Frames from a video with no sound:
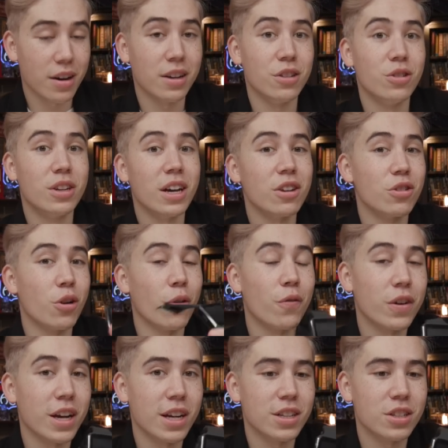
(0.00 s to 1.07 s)
You get your
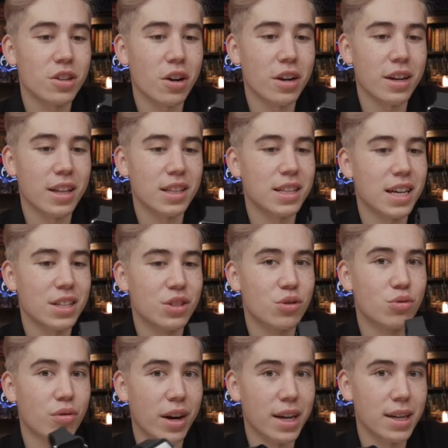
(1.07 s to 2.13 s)
notifications on it, that's
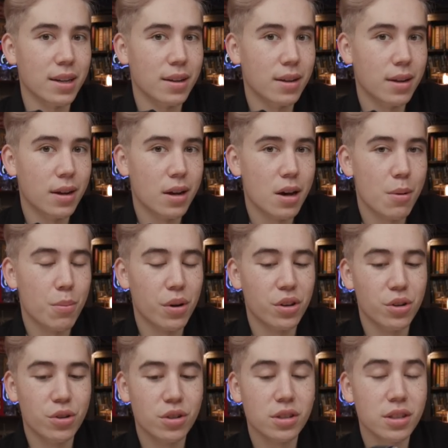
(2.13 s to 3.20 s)
great, but
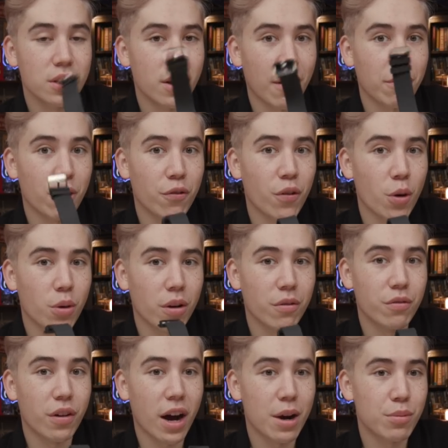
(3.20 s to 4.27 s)
usually you have your phone on
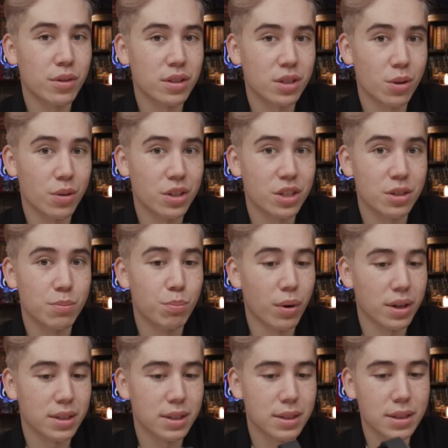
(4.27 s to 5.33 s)
vibrant, so it just
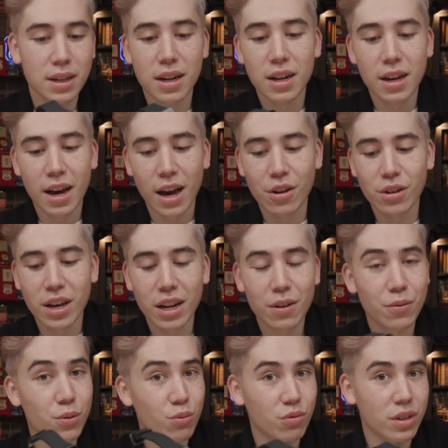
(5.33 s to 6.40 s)
buzzes, and you can't
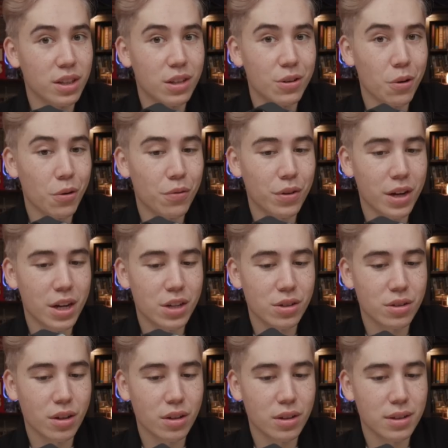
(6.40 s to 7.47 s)
even read the
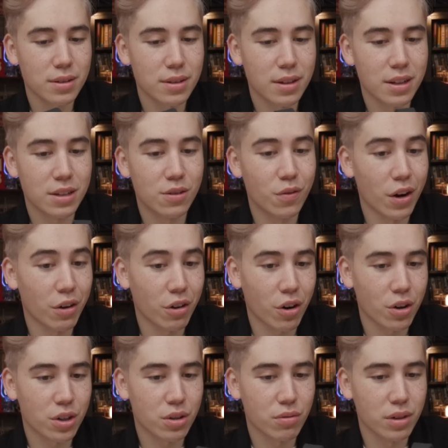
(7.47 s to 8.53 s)
notifications on this. It's very
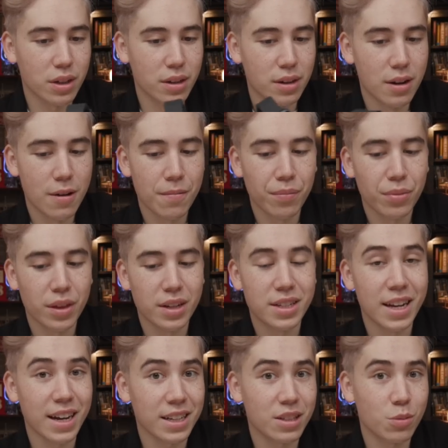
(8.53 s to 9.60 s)
hard to read. The
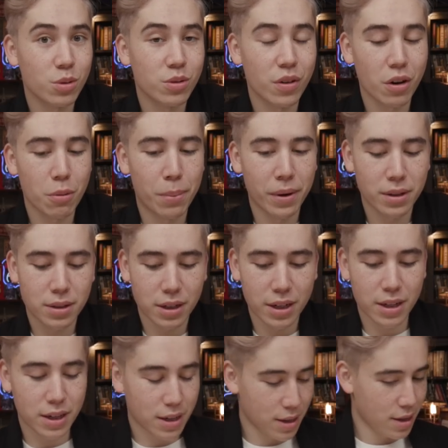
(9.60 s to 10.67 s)
text was very
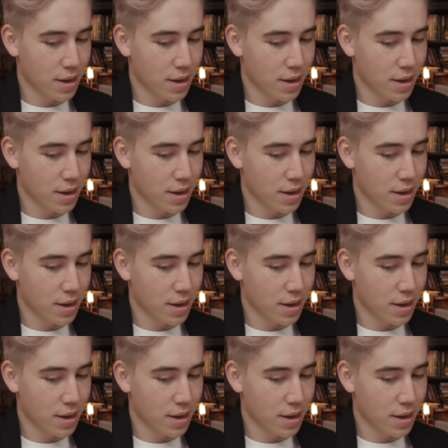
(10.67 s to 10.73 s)
pixelated.